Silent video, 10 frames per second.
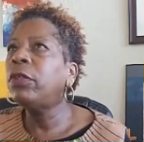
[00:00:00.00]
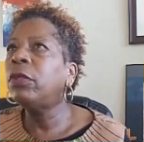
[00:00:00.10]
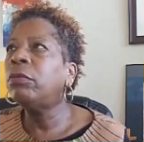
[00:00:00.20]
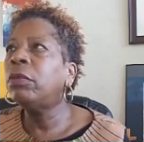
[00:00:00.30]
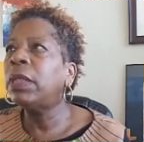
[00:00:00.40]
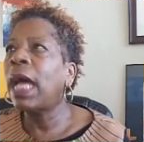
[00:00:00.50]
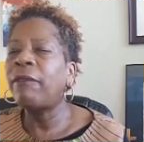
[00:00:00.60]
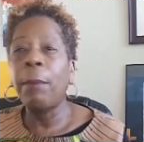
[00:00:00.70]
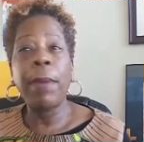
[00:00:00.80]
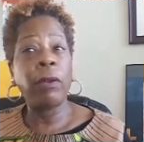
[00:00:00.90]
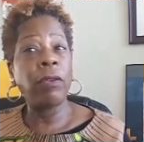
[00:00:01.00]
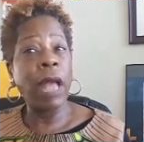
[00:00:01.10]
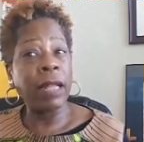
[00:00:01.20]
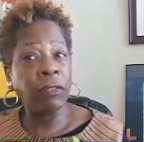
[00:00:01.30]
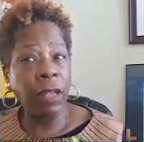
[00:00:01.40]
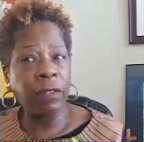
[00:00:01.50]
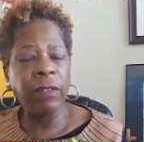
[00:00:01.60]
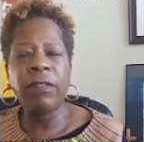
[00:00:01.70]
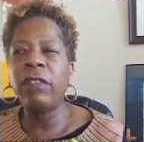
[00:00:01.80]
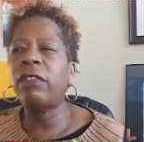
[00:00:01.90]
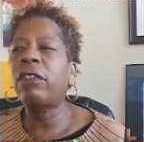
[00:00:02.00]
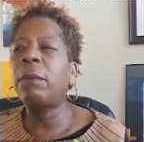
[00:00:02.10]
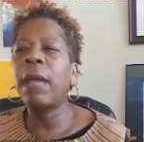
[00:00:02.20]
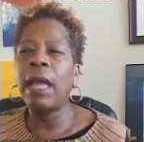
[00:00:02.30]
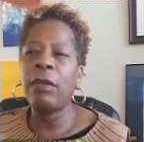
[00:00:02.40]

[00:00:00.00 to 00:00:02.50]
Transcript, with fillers: you would have a better digestive system,